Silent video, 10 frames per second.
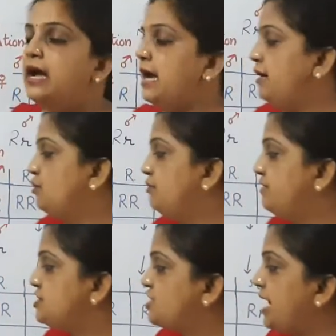And on
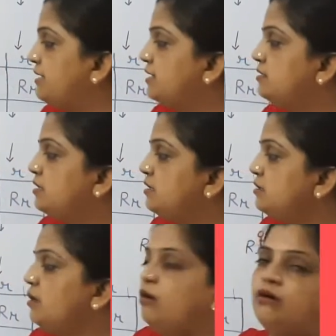which character?
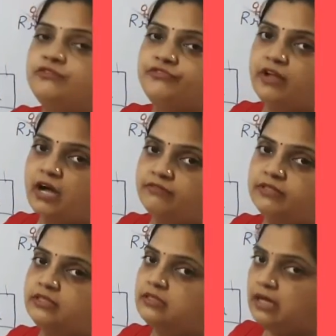On
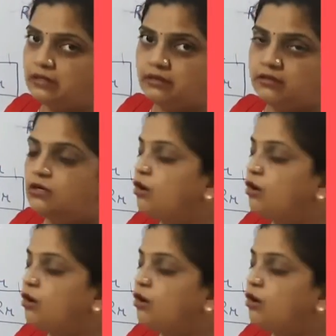flower color.